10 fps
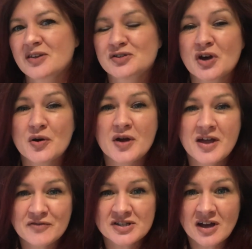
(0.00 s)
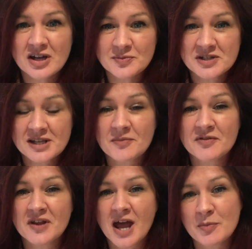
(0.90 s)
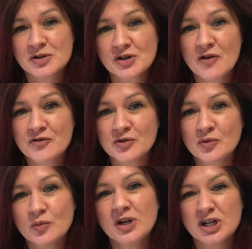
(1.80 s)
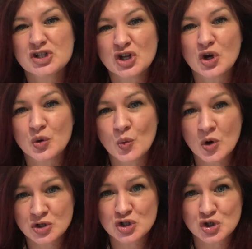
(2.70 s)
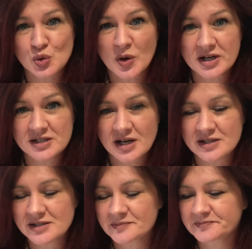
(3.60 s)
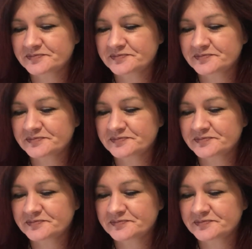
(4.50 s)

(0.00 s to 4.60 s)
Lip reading: So if it's going to be something that happens often, we need to know what to do when it does.